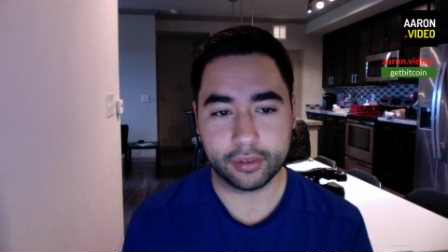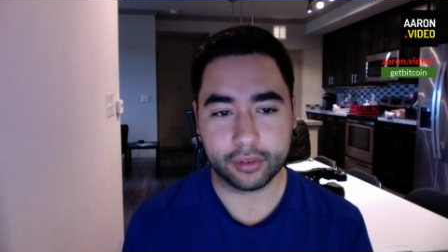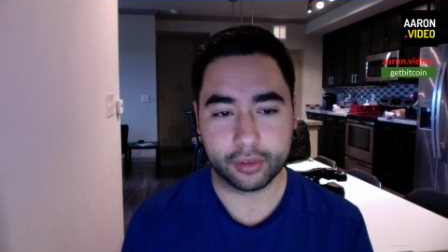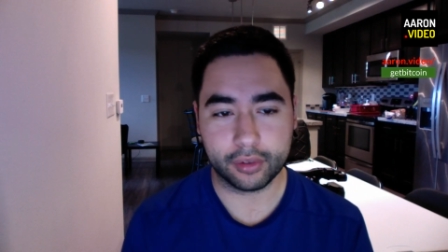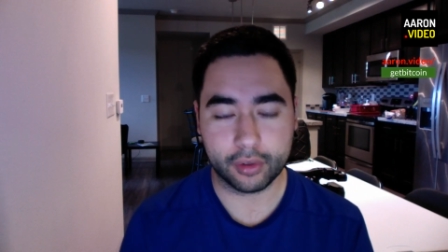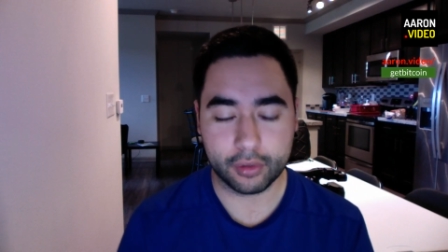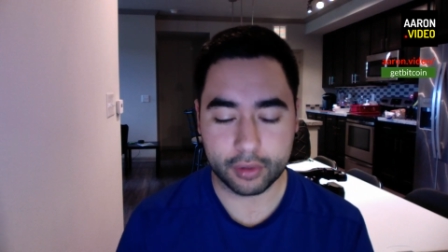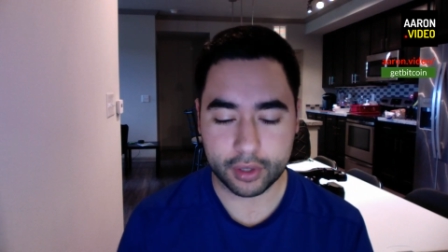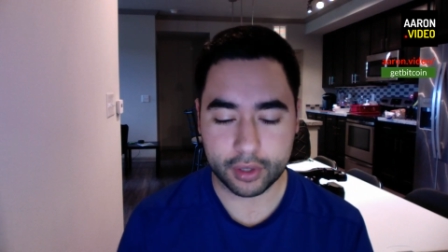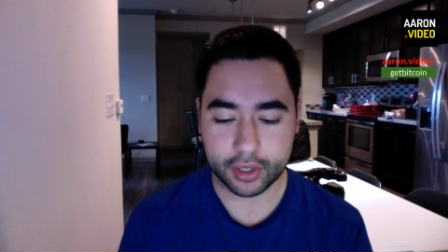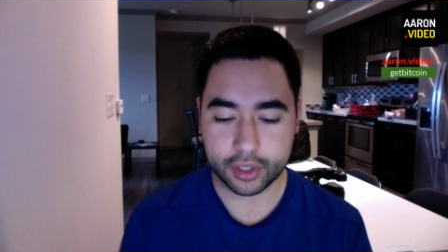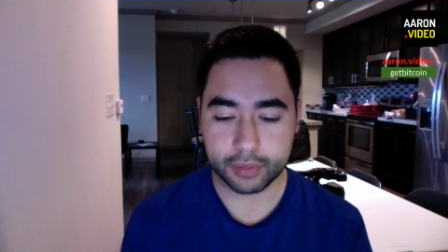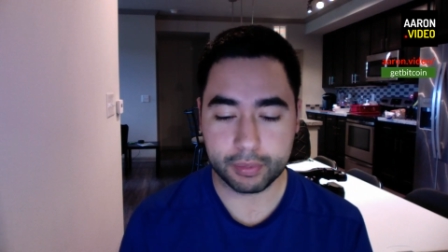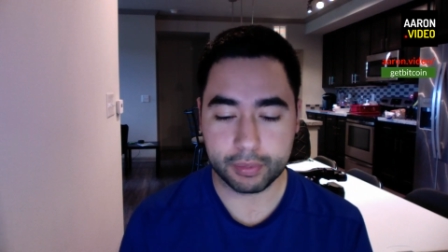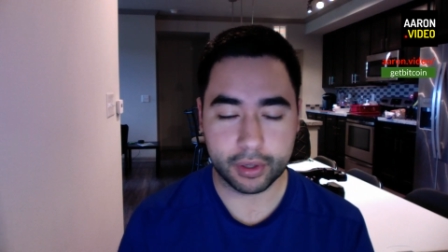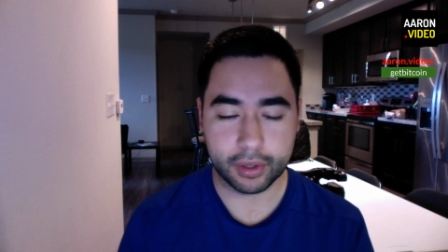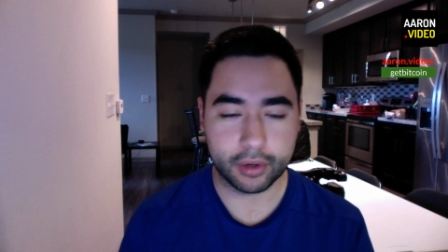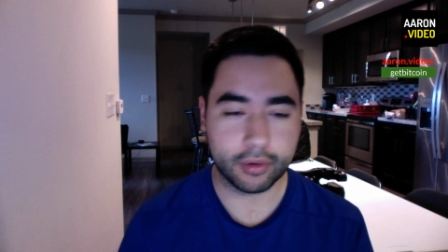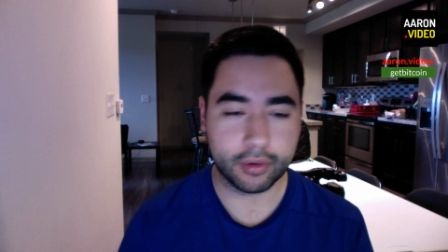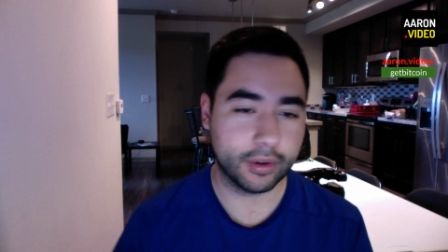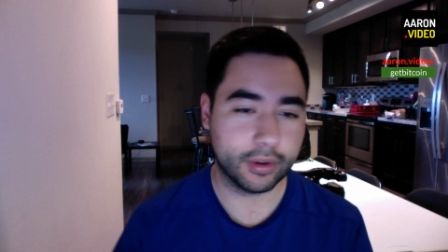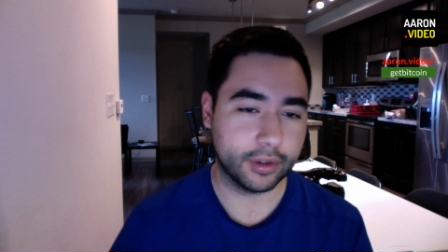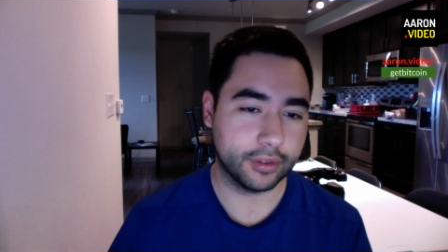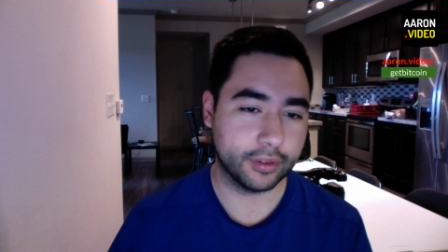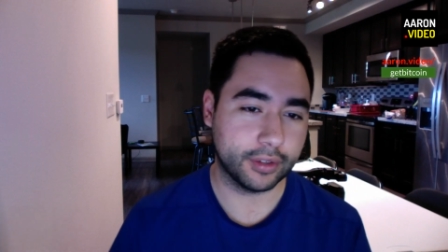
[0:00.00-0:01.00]
So each
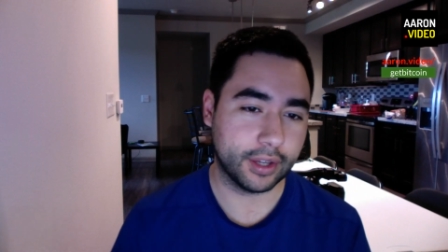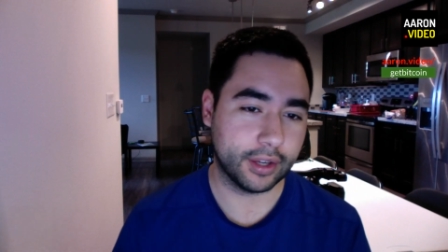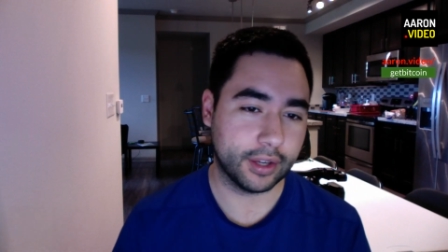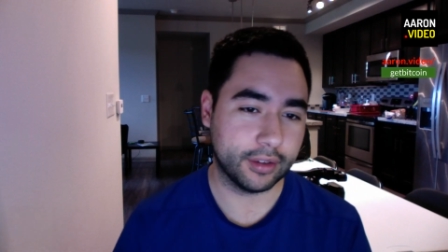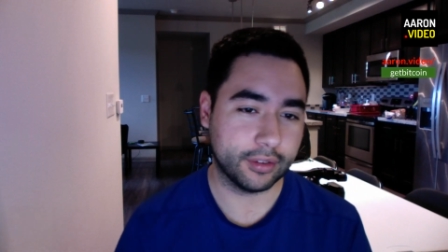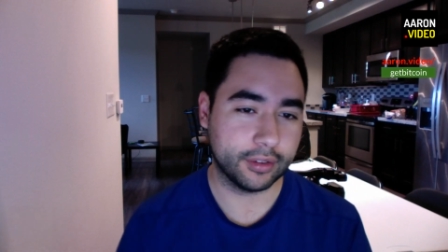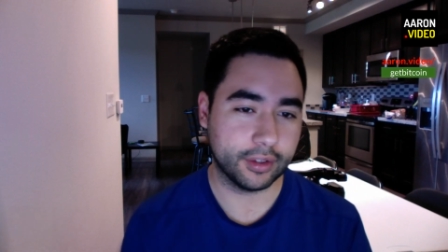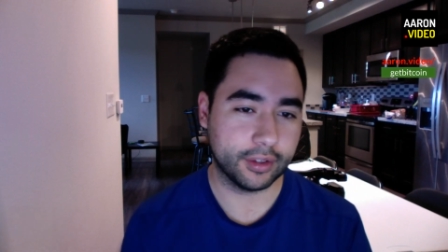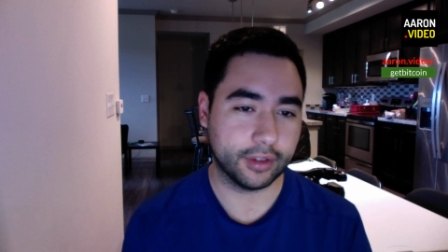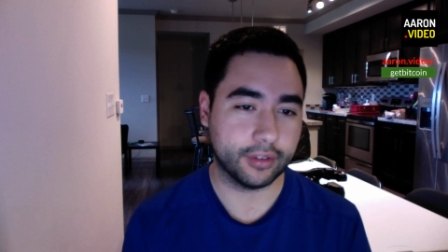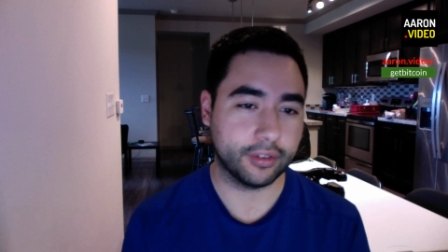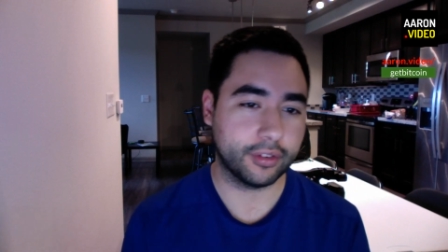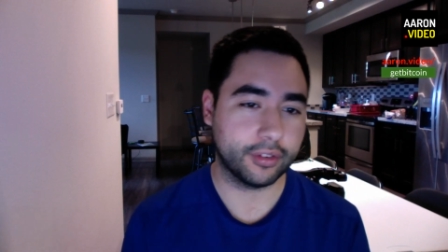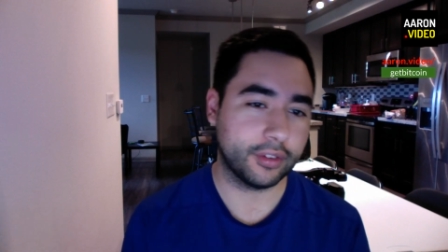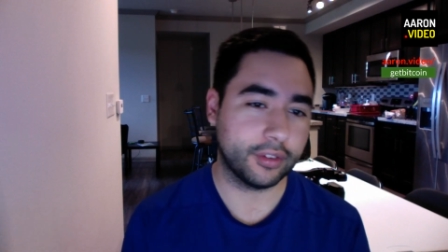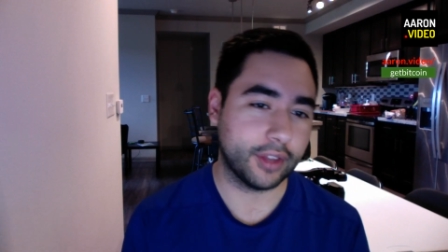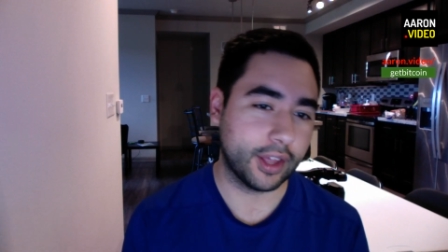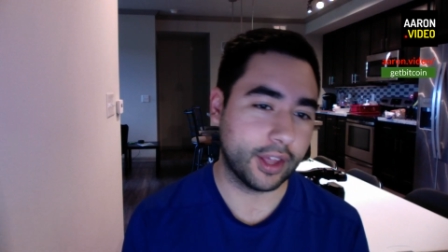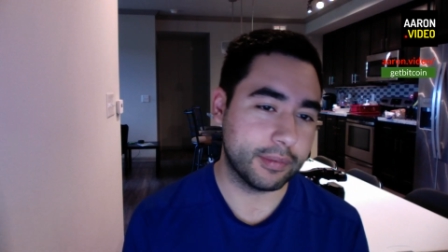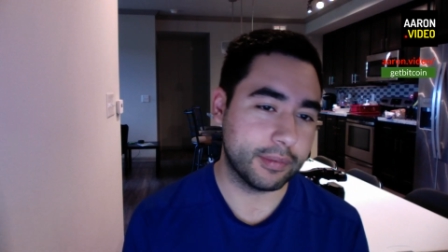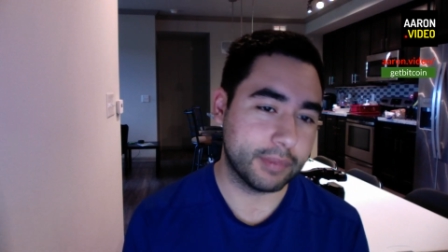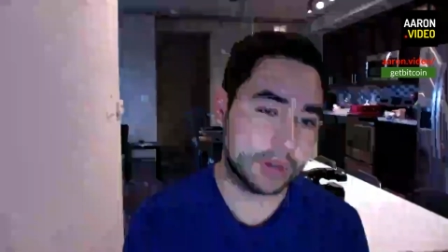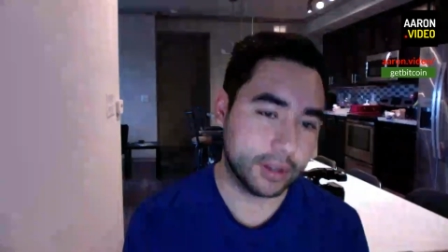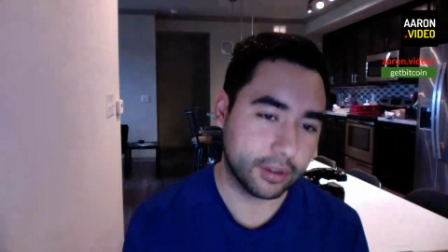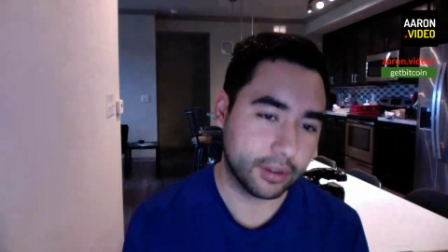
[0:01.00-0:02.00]
Bitcoin is 8 cents.
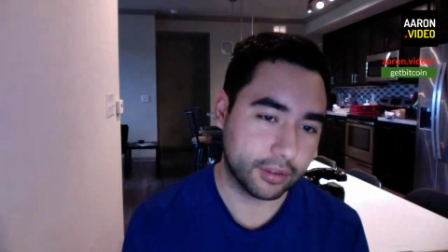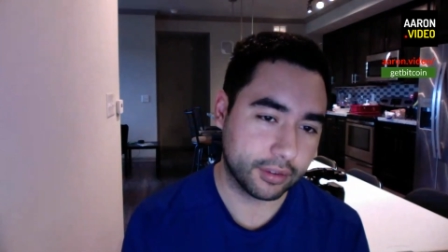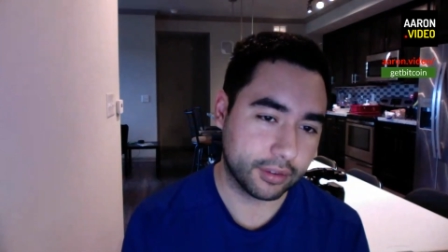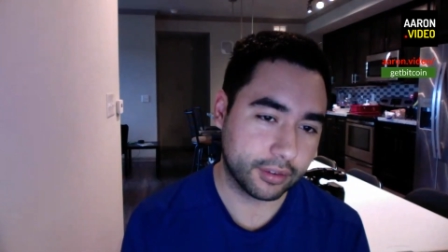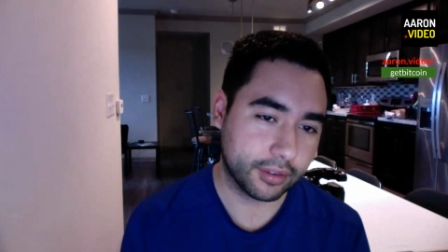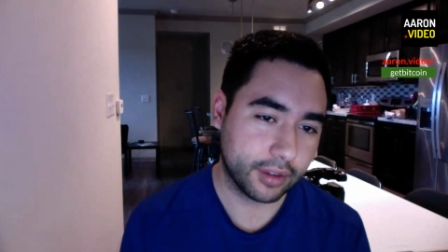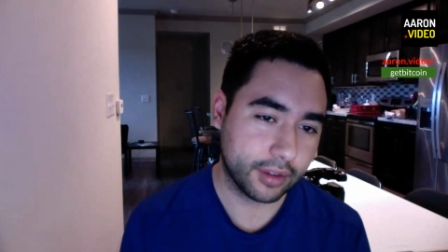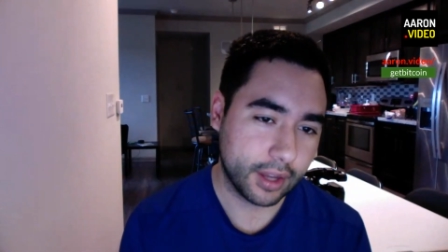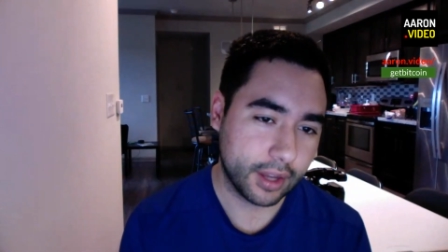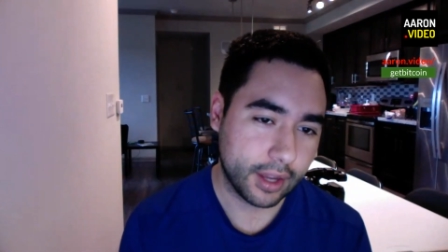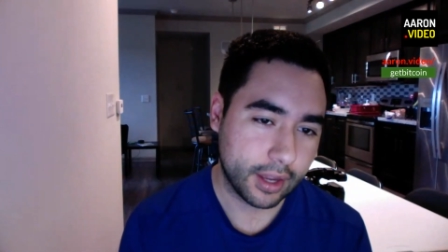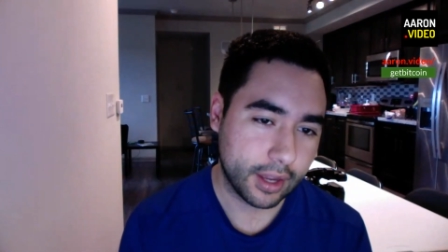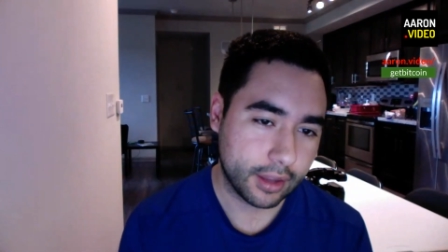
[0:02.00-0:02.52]
That means